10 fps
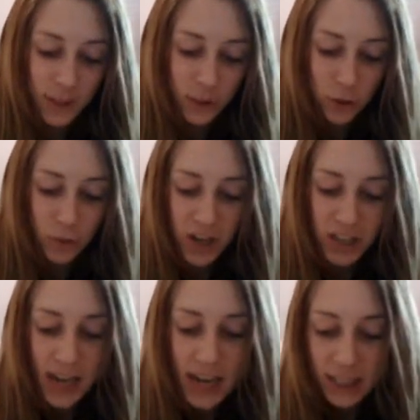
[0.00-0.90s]

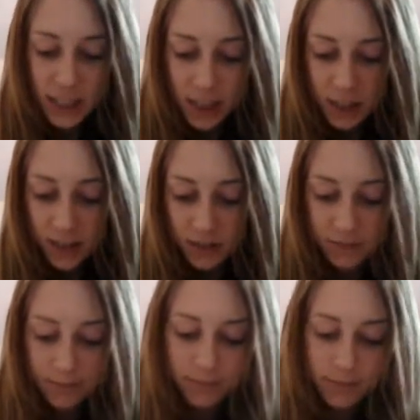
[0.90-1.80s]
Super sexy.
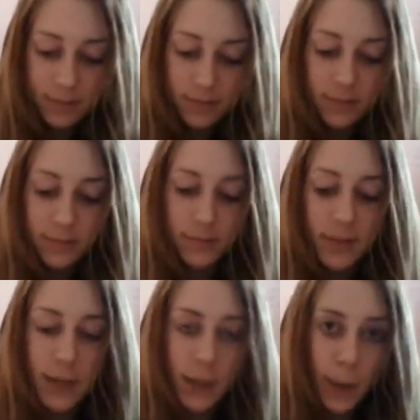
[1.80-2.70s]

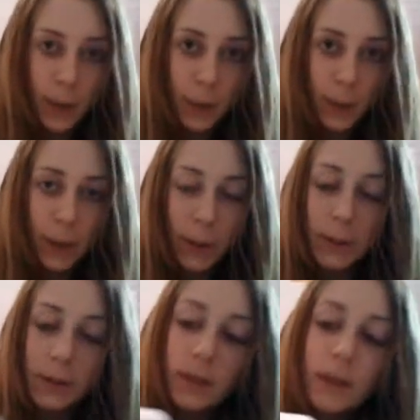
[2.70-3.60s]
God order.
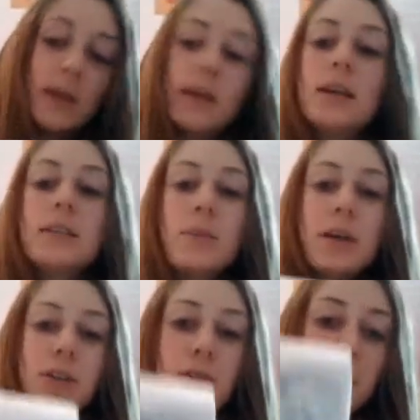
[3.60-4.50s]
Here's a picture